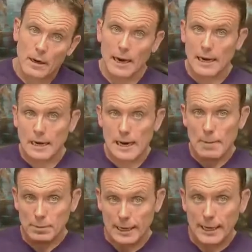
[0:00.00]

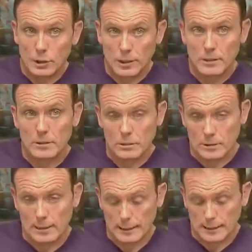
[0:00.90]
uh, applications,
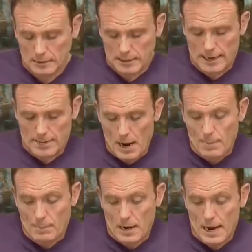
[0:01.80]
those same
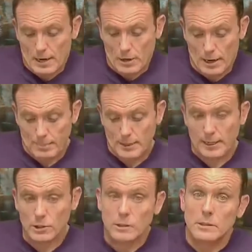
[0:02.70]
ha- hacker
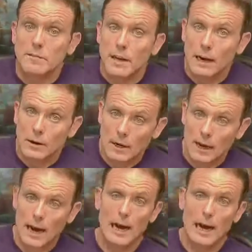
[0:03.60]
applications, have now